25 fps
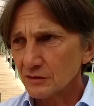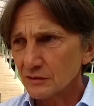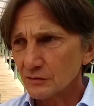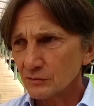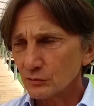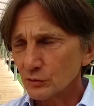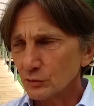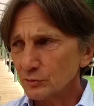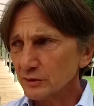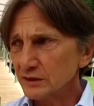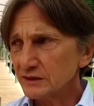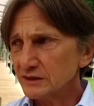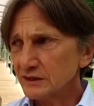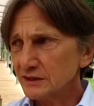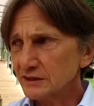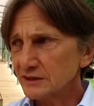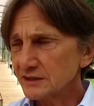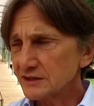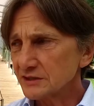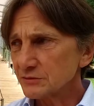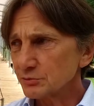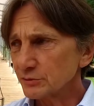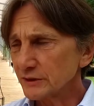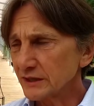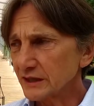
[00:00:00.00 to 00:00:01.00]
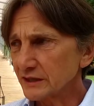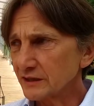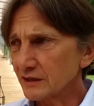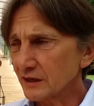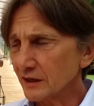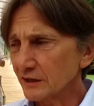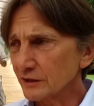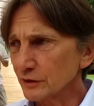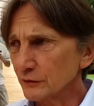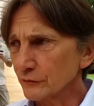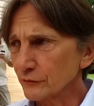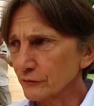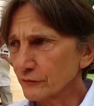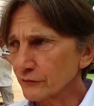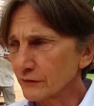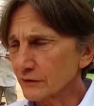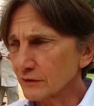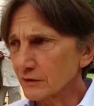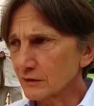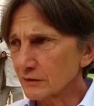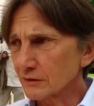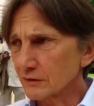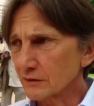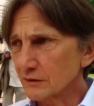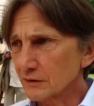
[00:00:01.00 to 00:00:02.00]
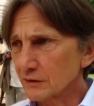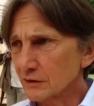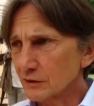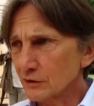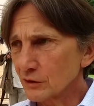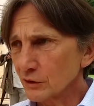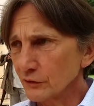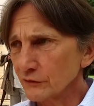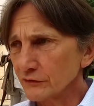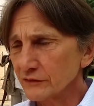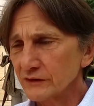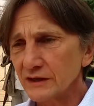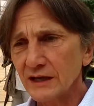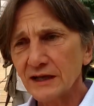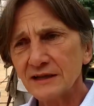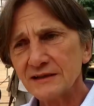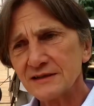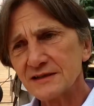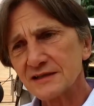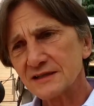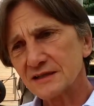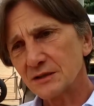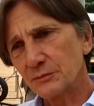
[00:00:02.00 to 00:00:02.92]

what we did is we kind of condensed